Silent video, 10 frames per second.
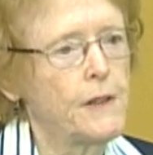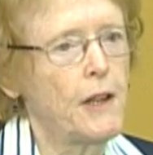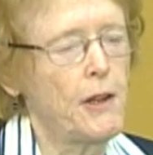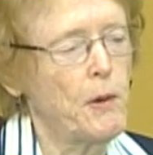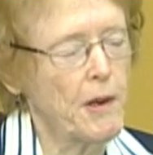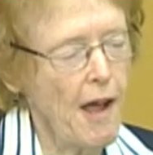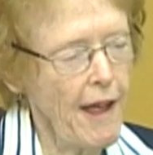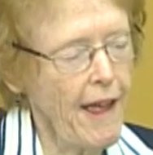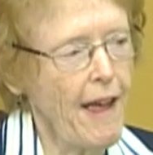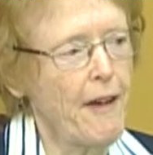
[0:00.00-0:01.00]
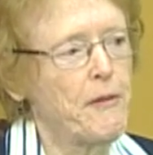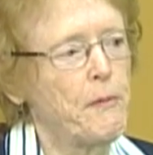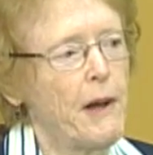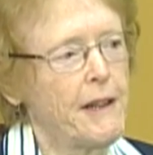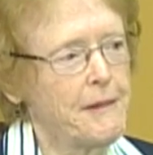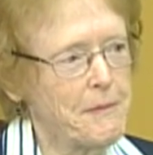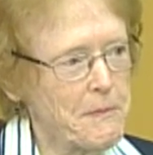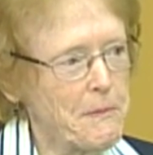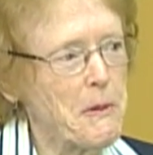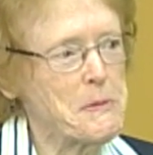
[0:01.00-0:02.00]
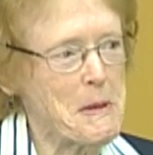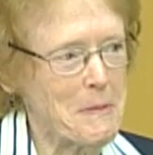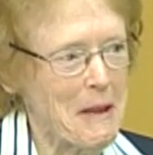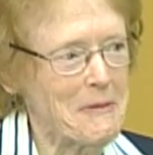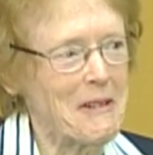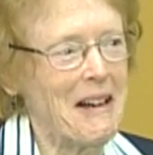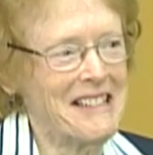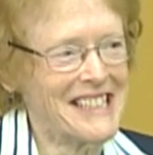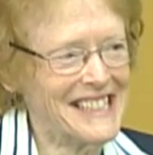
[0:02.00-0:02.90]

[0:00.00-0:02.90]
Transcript: You and I have, but most people have not.